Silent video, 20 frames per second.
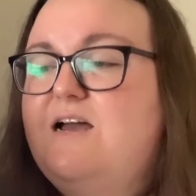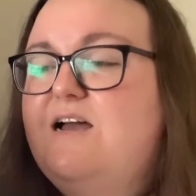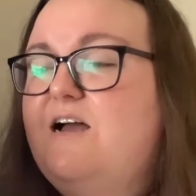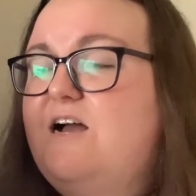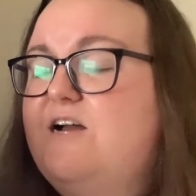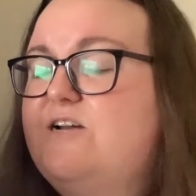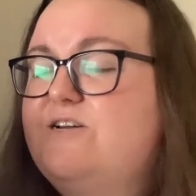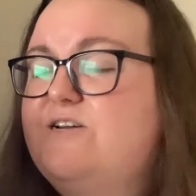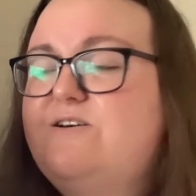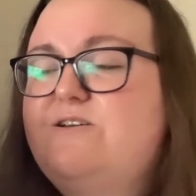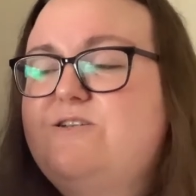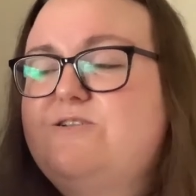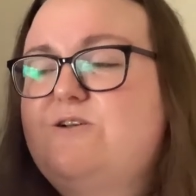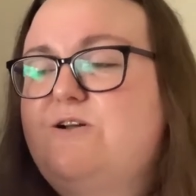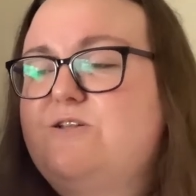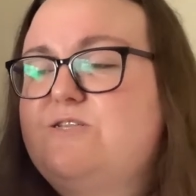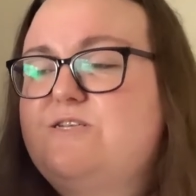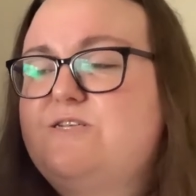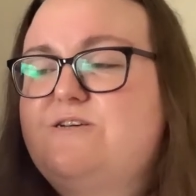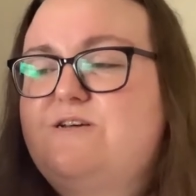A girl's
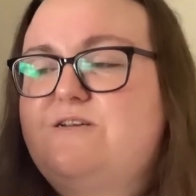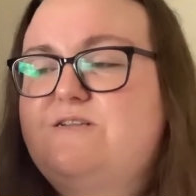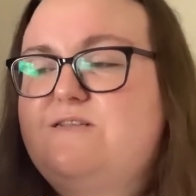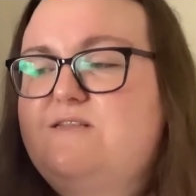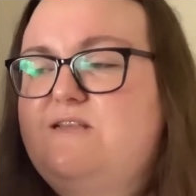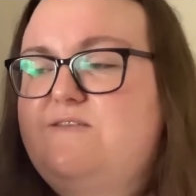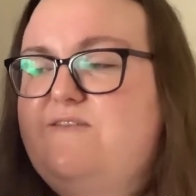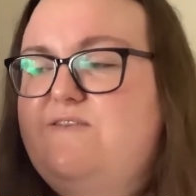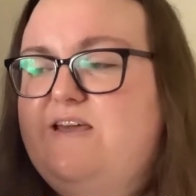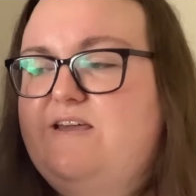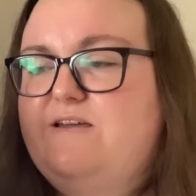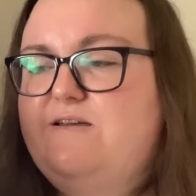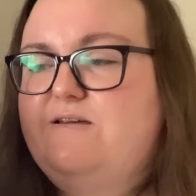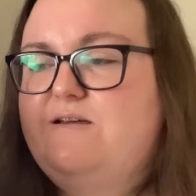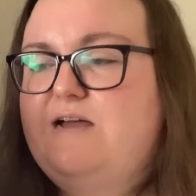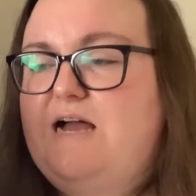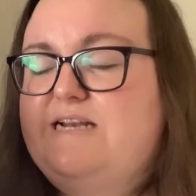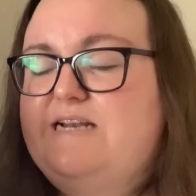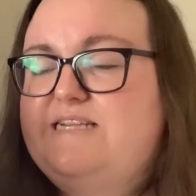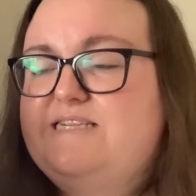got to earn a living,
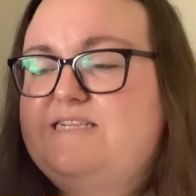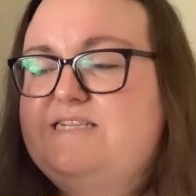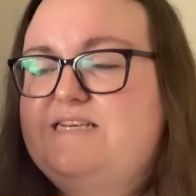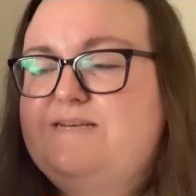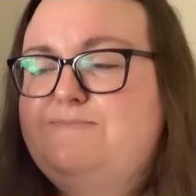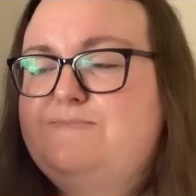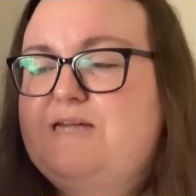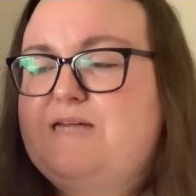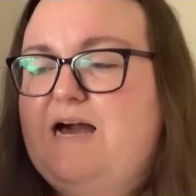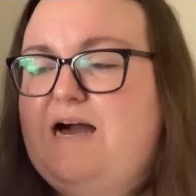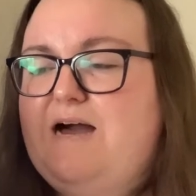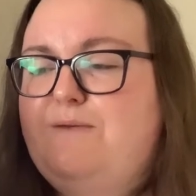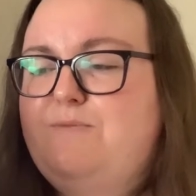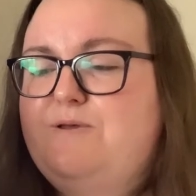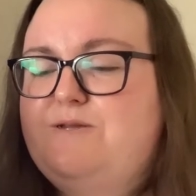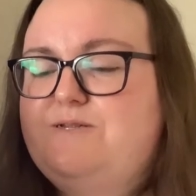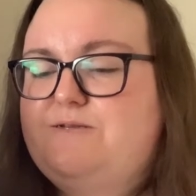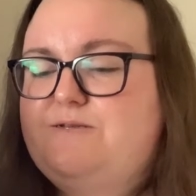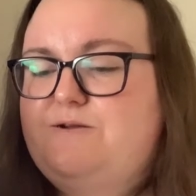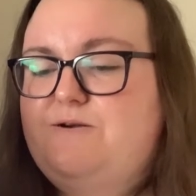and it seems
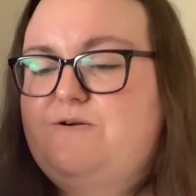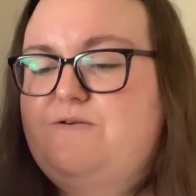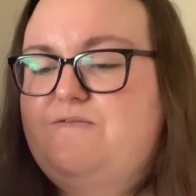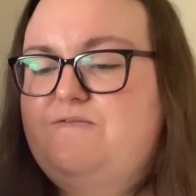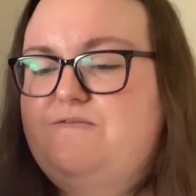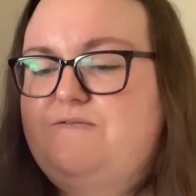harmless enough.